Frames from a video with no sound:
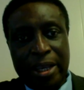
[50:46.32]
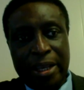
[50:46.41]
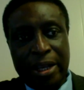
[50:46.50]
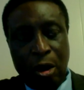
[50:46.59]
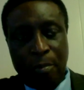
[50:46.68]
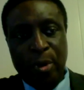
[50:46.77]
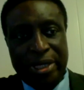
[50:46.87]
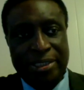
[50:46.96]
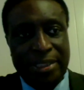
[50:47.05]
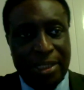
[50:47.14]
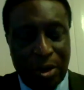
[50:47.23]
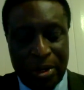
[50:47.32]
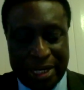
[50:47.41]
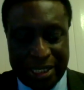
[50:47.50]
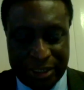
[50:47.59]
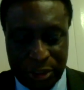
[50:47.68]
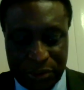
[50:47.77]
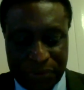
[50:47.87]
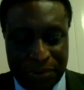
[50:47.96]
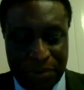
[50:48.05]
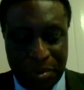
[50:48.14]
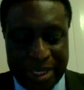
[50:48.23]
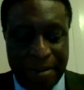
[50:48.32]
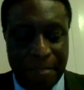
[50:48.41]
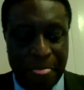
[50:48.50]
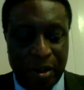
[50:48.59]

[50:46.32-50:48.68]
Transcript: corporate organizations, okay?